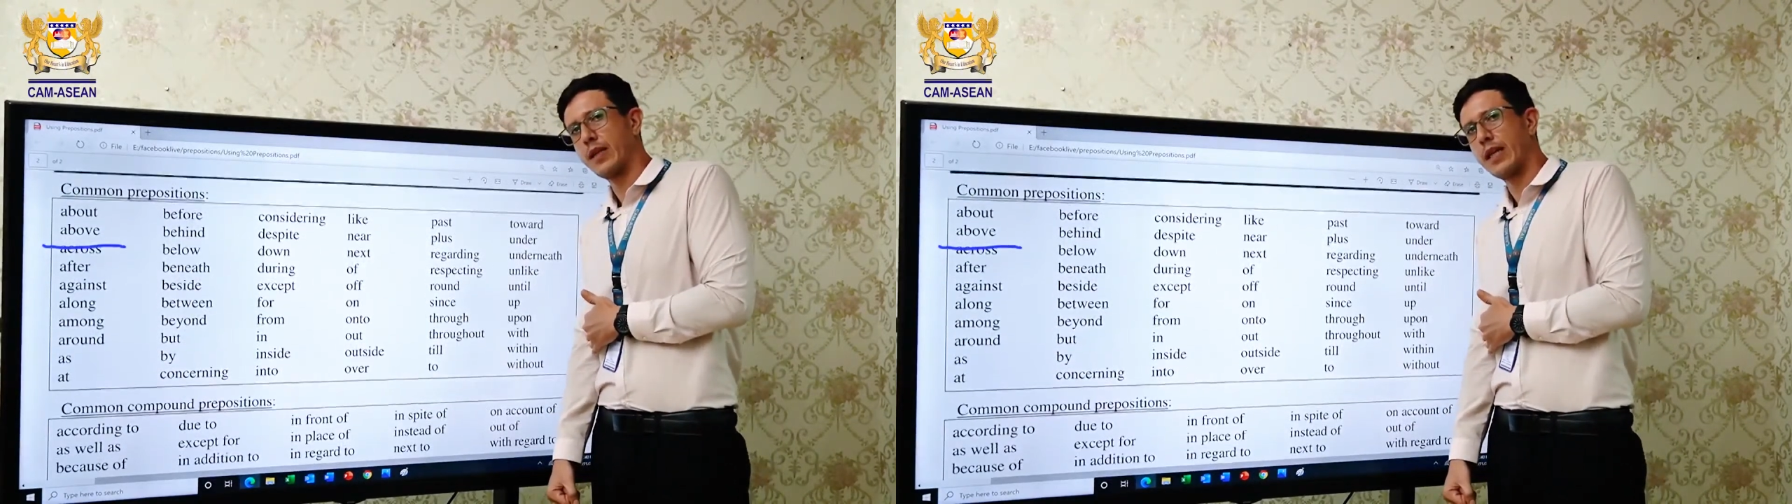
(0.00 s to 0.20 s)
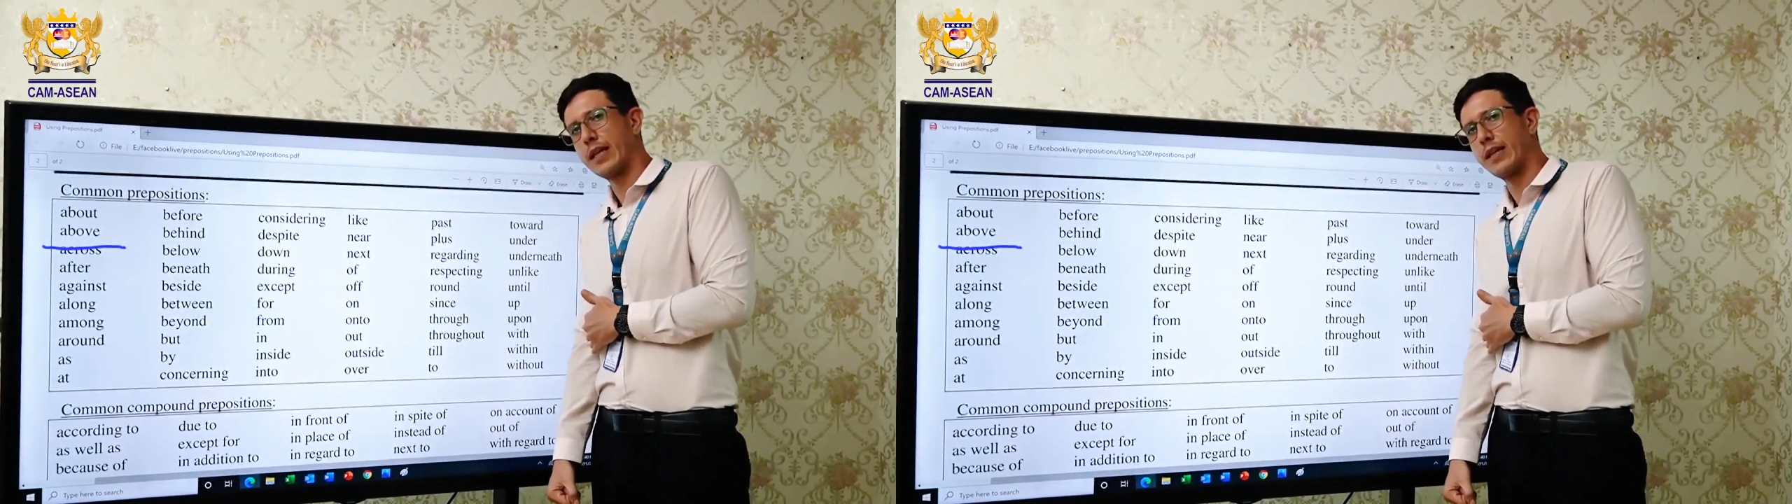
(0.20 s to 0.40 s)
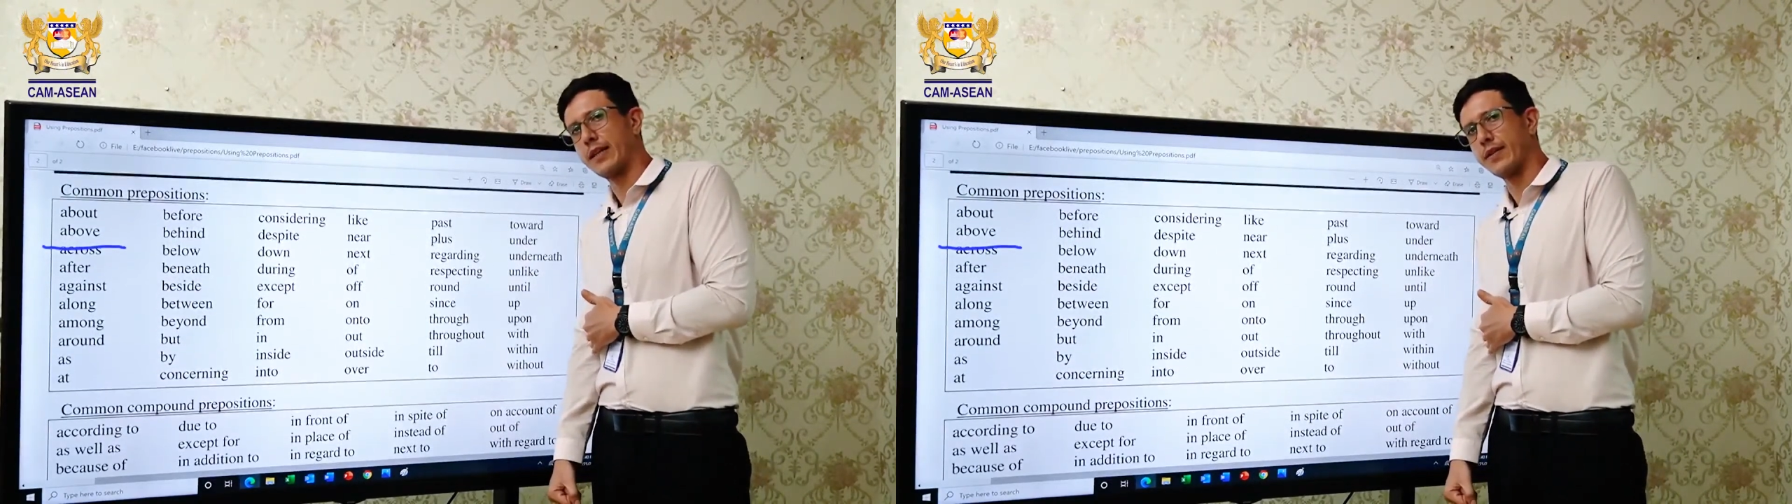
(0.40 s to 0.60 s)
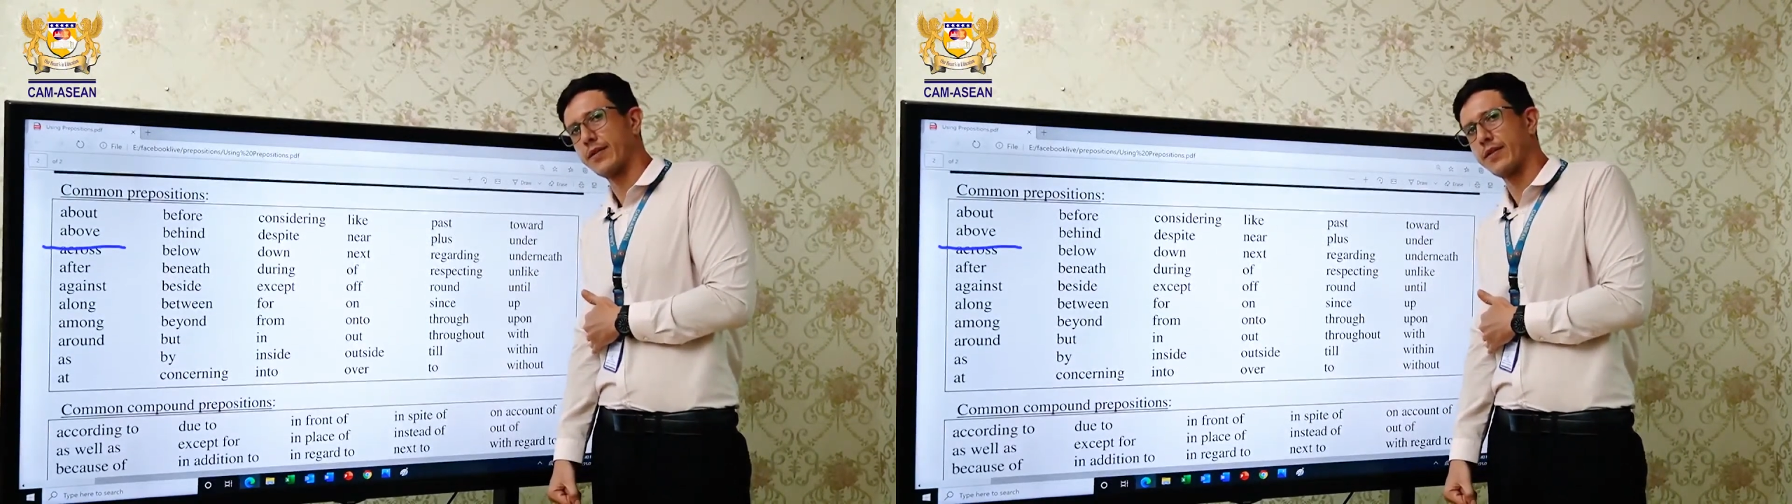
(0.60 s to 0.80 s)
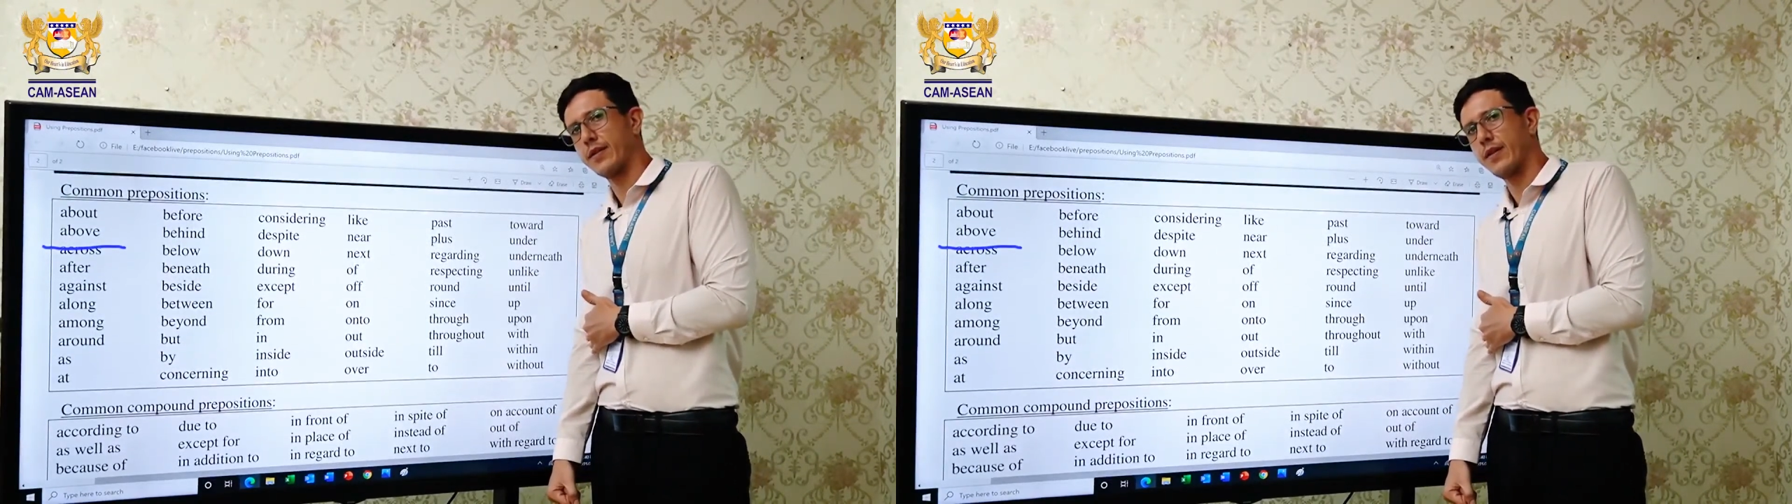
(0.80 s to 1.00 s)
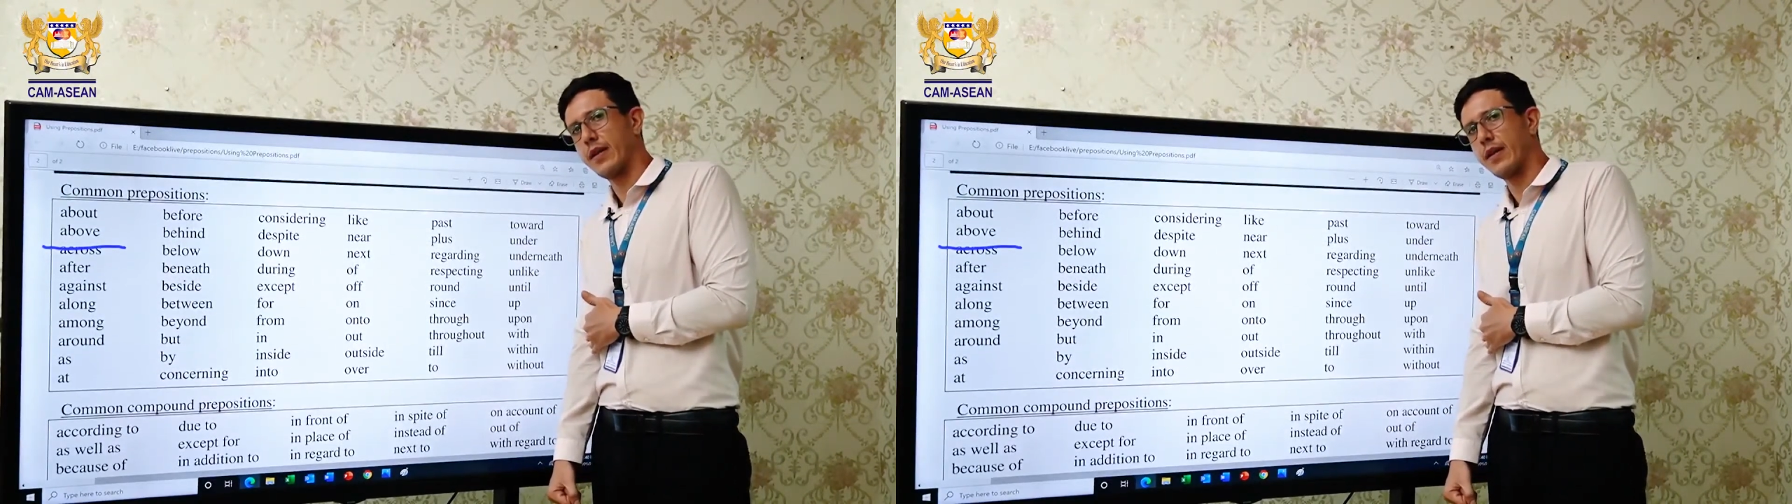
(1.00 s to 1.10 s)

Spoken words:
like this.